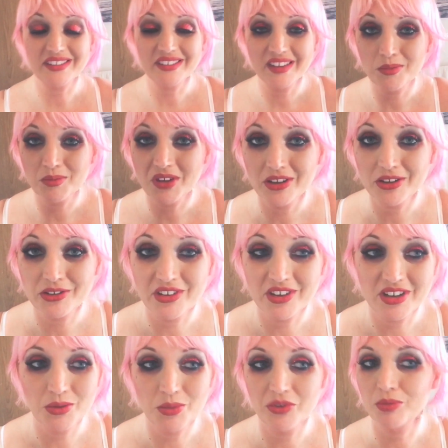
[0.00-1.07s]
the same colors I
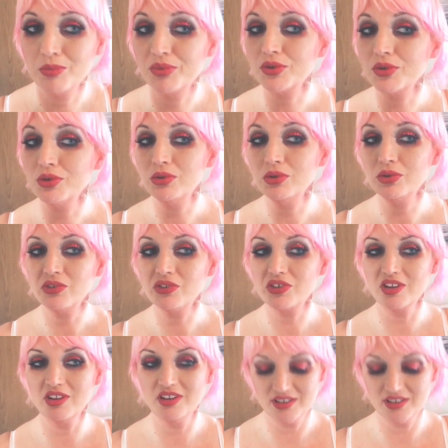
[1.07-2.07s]
did with the bruise